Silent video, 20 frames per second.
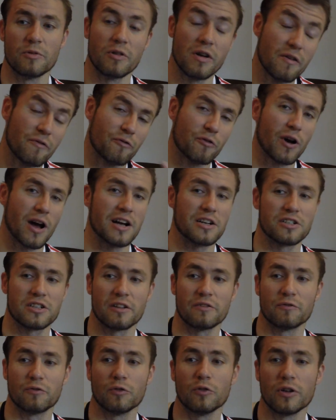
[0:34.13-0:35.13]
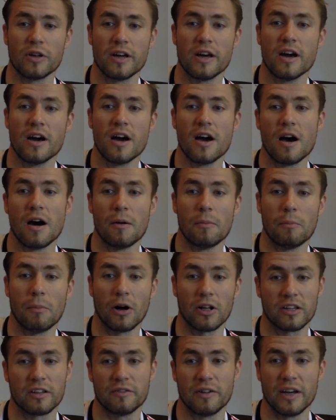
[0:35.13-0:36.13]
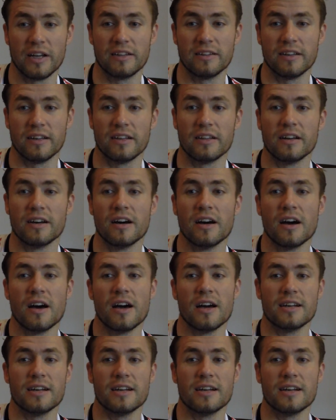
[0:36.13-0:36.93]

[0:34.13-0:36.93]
refreshed and fully motivated,